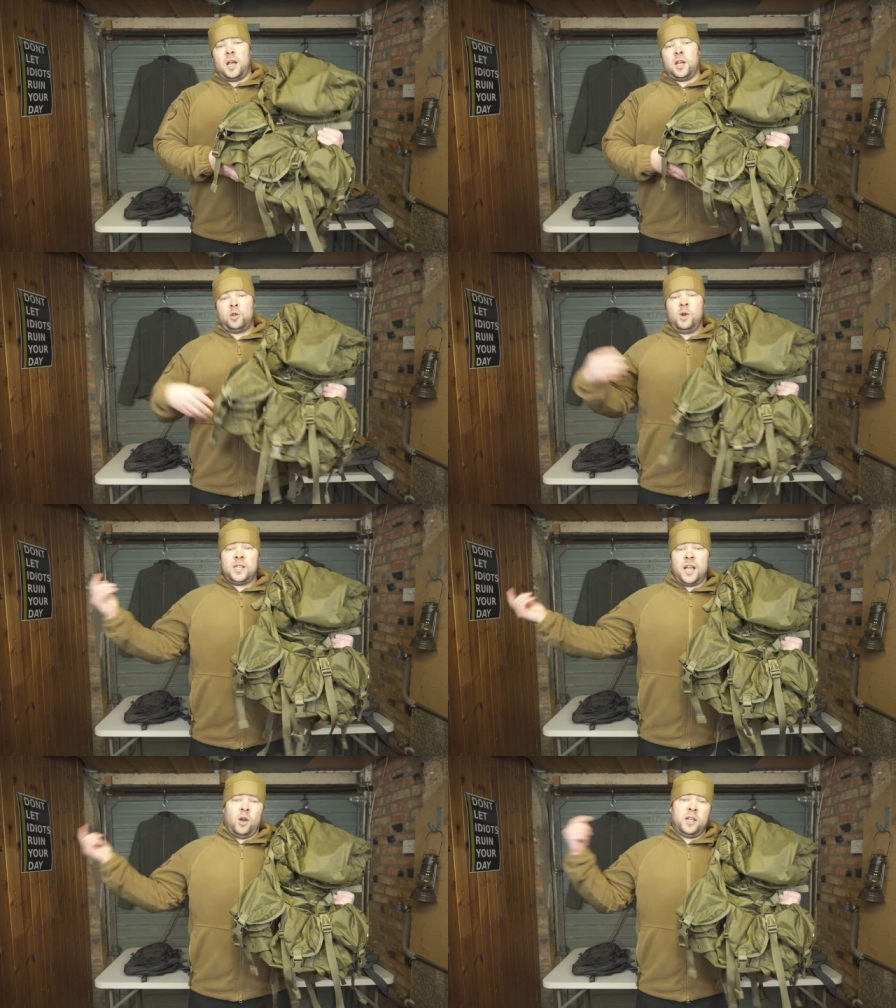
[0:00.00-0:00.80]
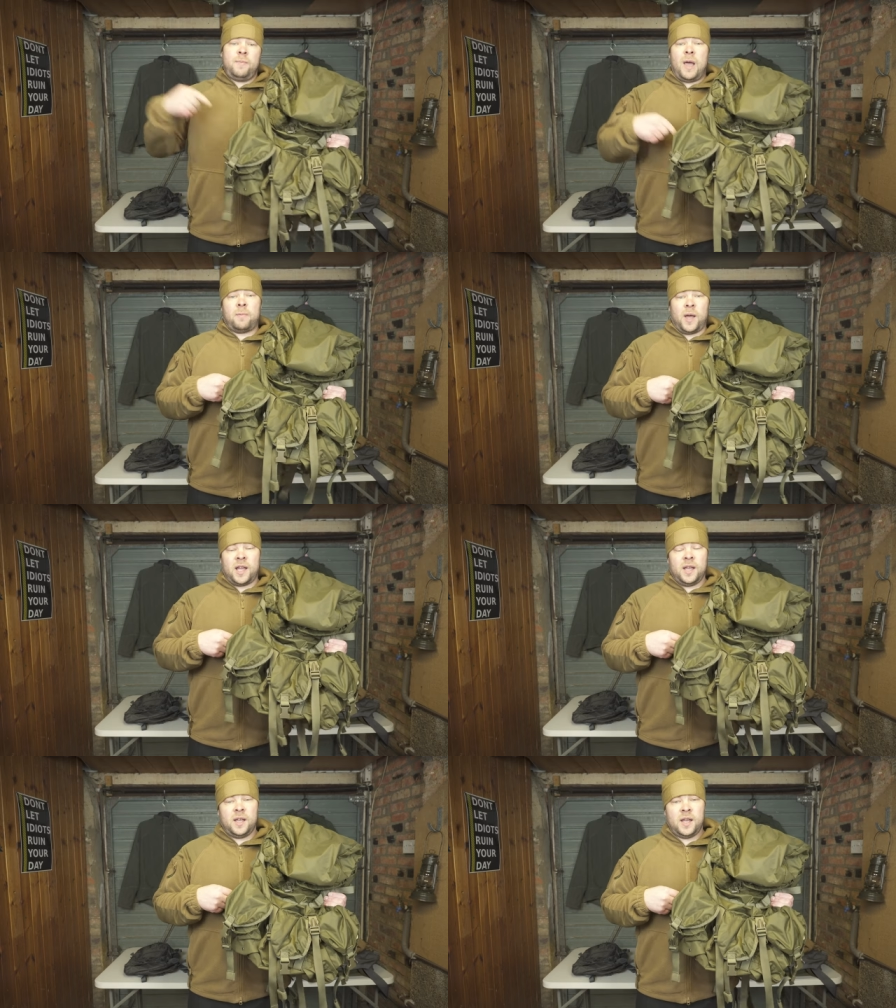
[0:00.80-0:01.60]
As soon as I got this backpack,
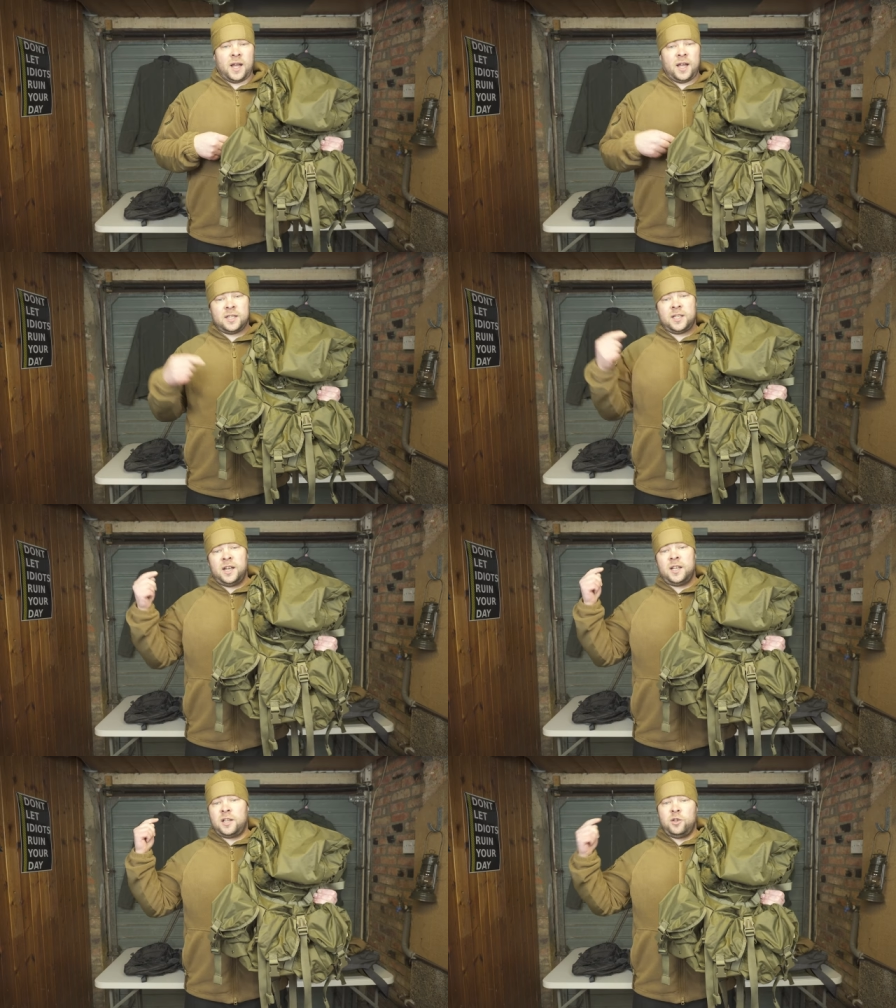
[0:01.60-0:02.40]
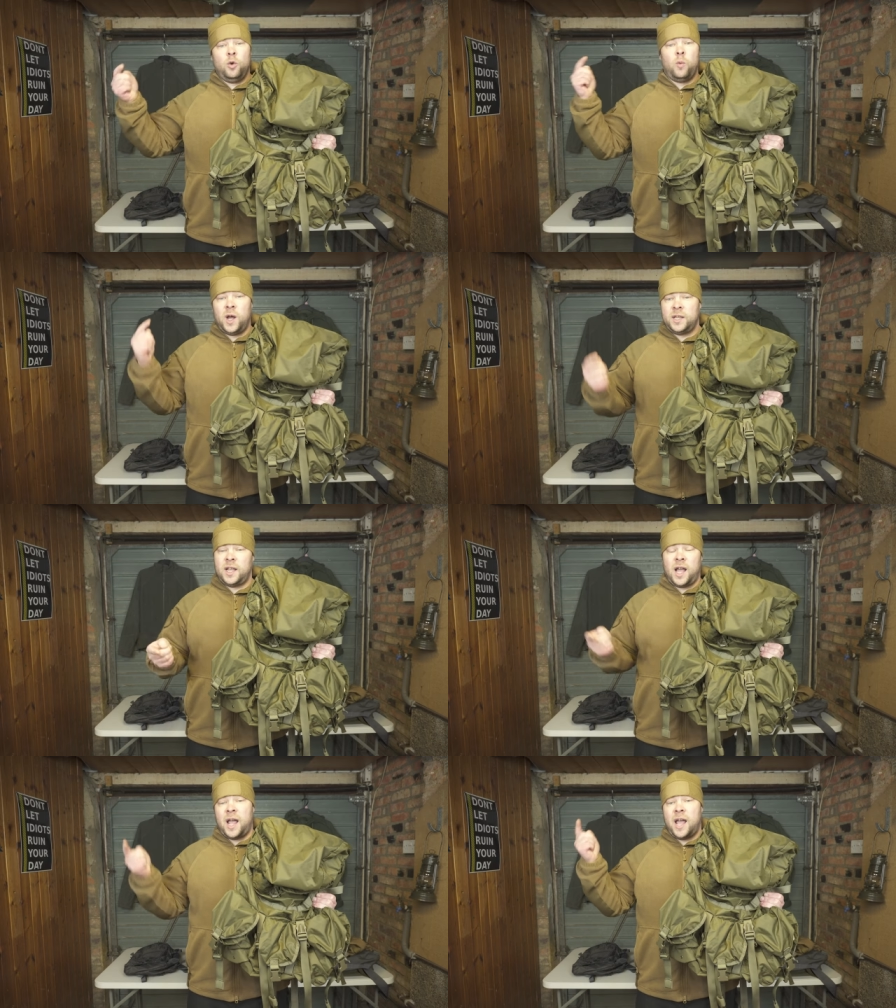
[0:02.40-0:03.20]
I decided that, you know what,
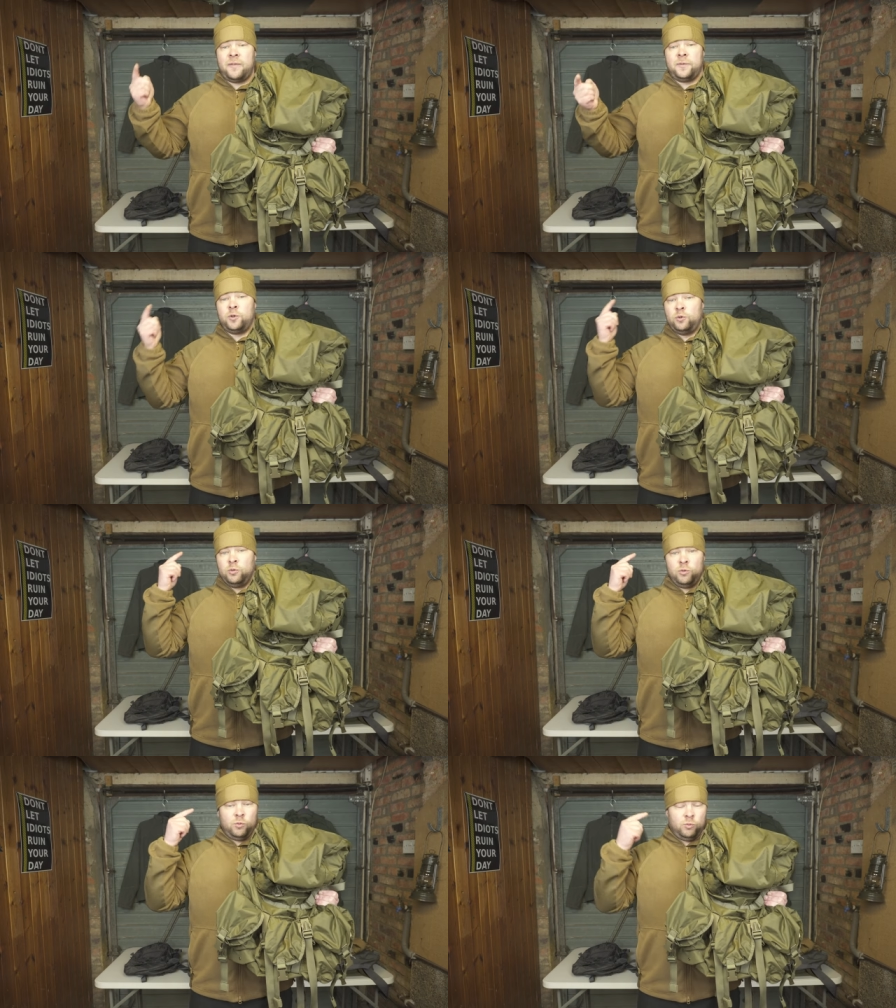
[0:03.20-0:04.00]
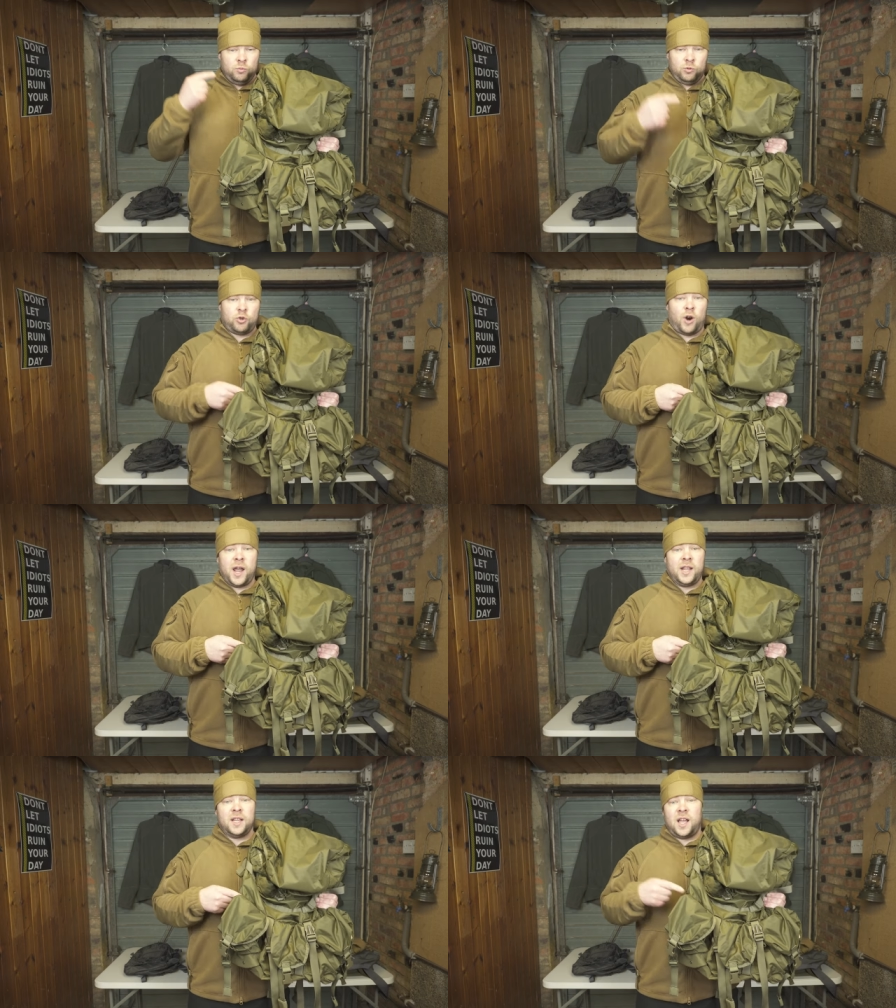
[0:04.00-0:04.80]
I have to
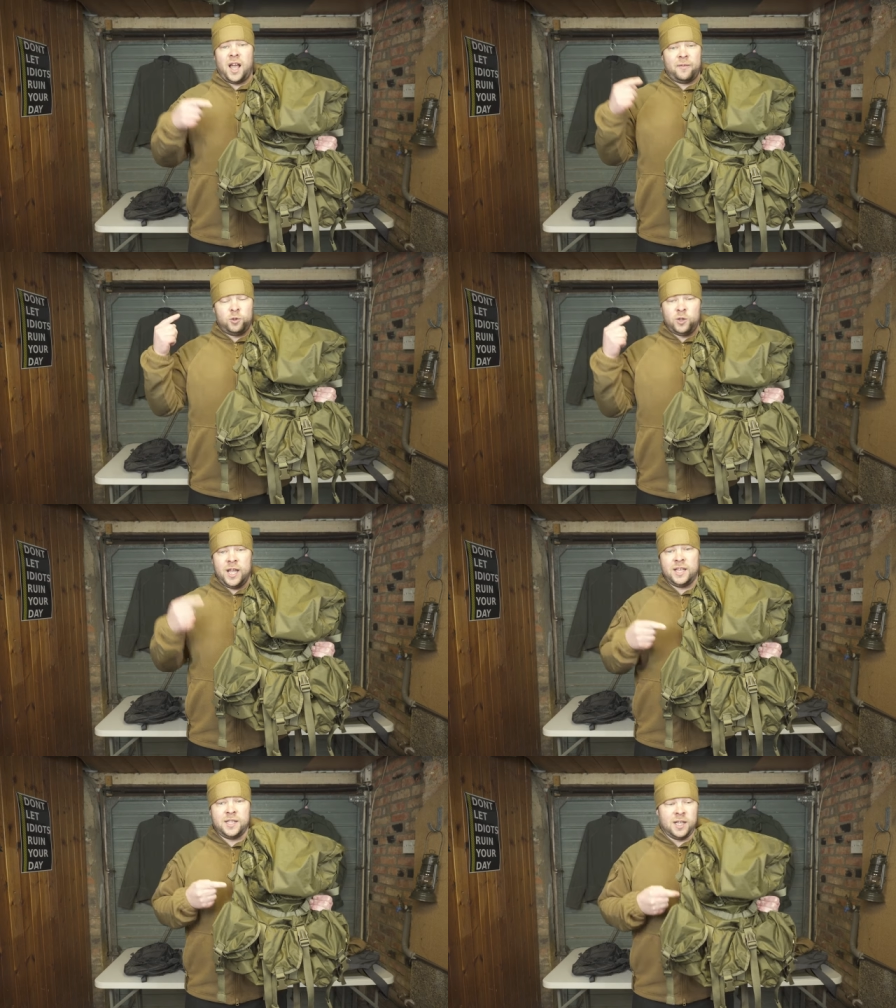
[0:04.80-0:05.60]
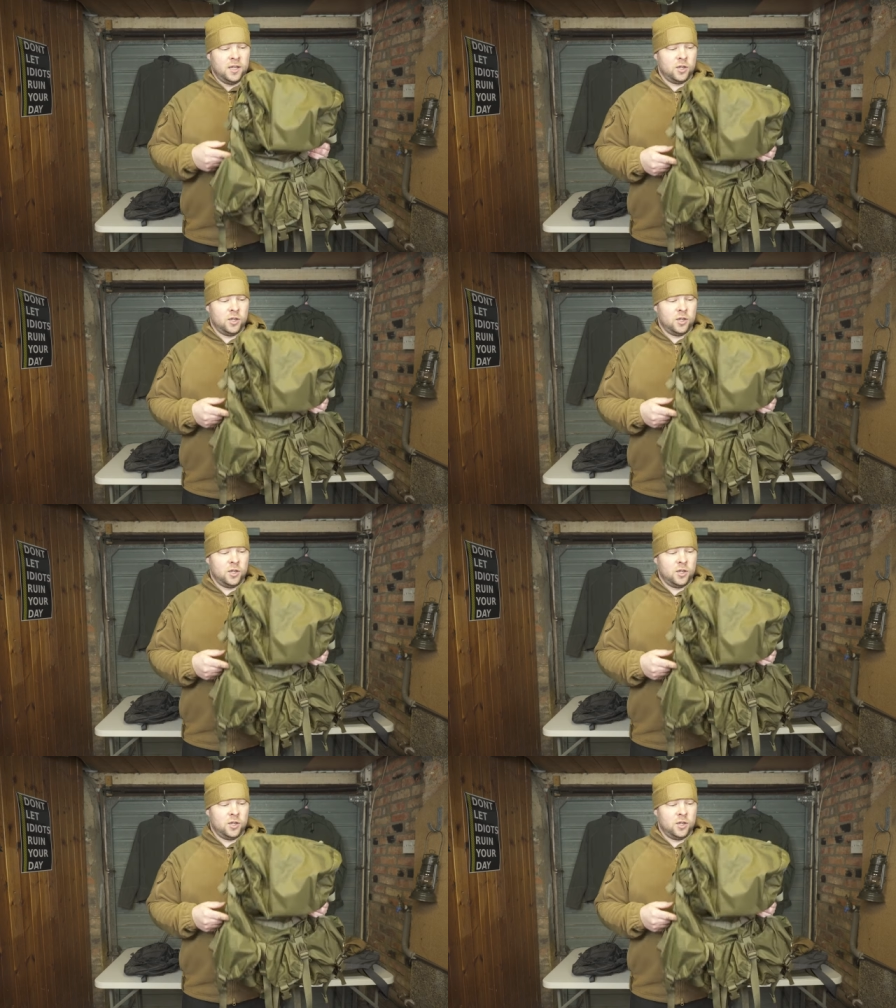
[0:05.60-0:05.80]
try it, I have to test it.